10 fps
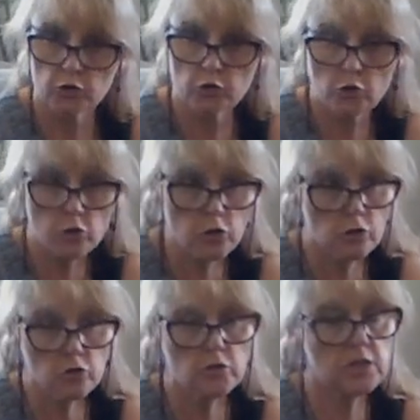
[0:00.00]
Do
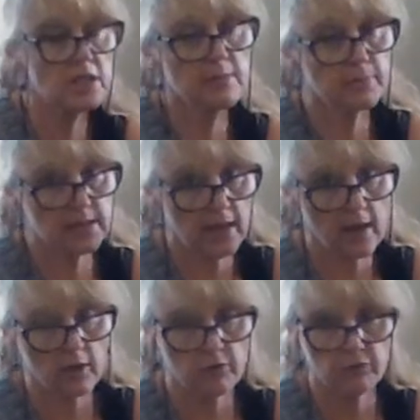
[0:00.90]
you deep
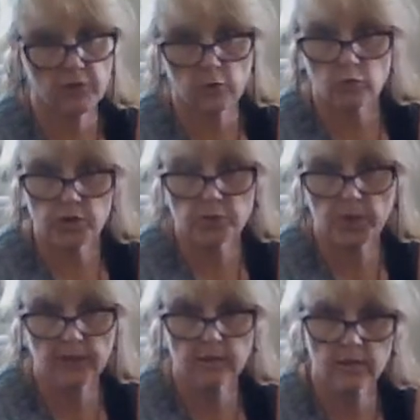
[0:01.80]
down feel respected?